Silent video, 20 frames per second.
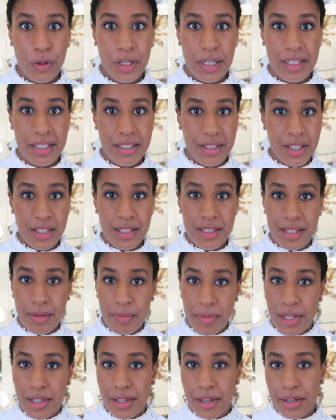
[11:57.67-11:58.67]
and it's just
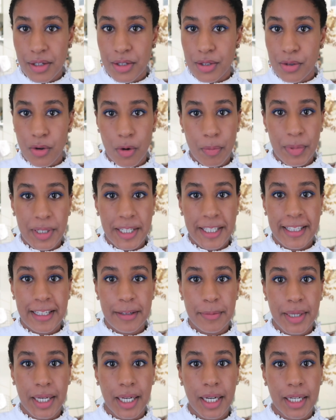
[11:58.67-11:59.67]
something that is
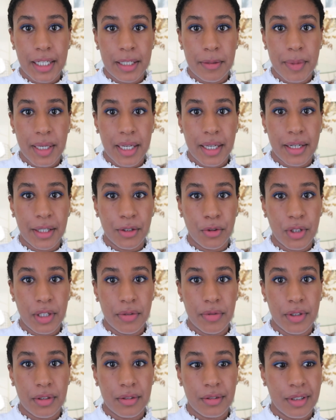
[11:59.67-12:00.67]
completely behind me, and I don't
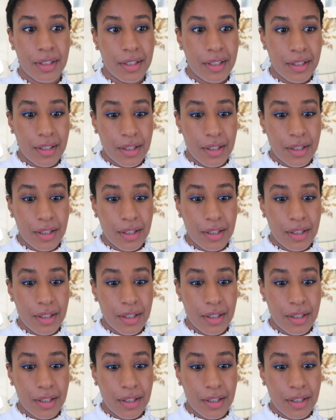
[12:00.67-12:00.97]
even